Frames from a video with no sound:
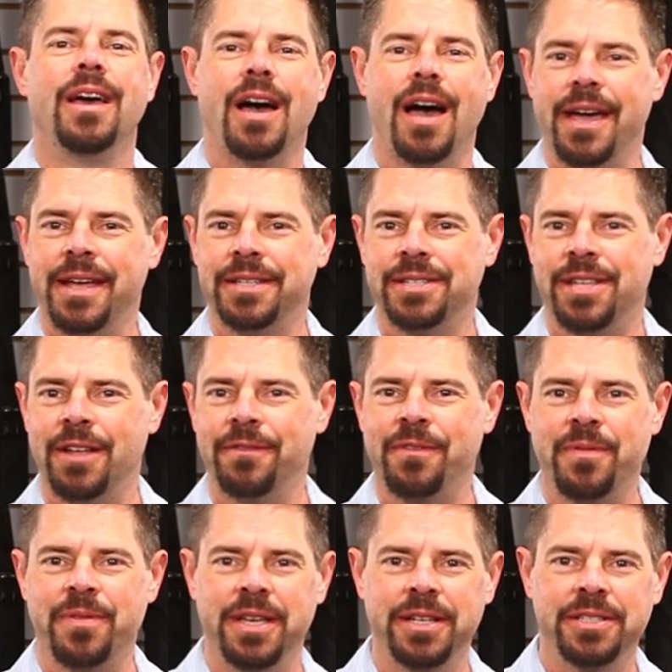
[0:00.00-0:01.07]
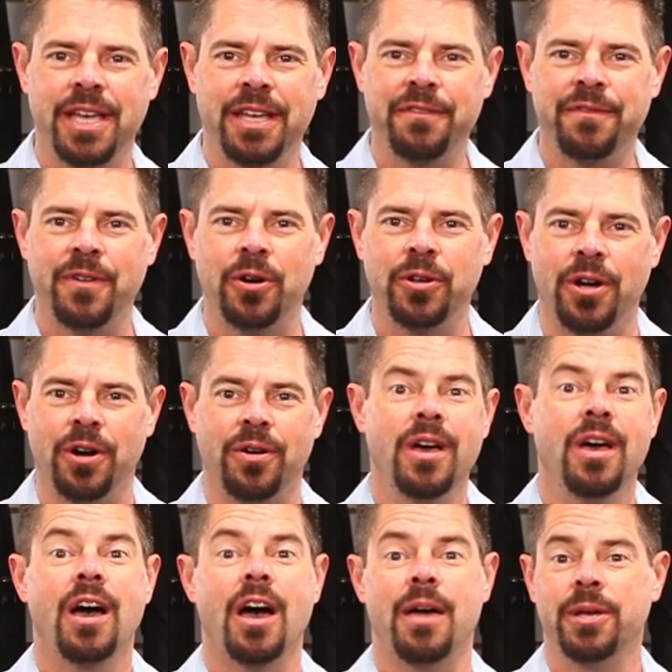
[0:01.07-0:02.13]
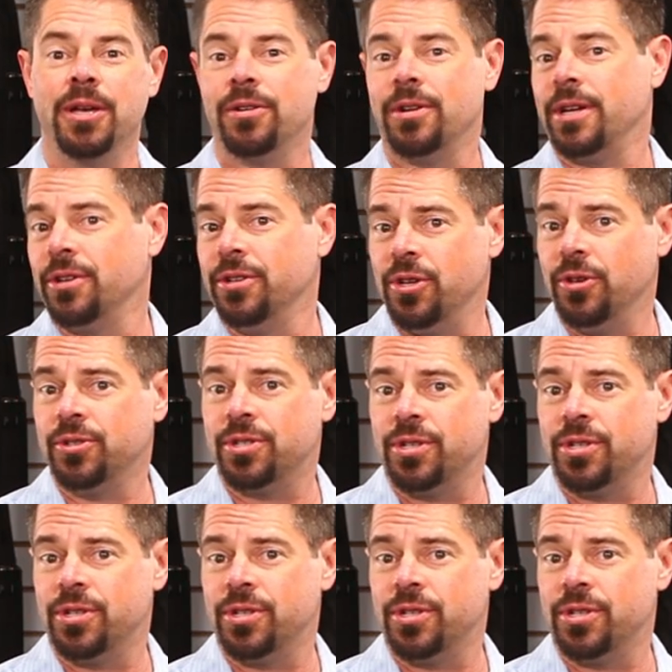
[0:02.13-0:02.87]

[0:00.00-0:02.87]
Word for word: Hi, it's Ted from Think Tank Photo. I'm here to introduce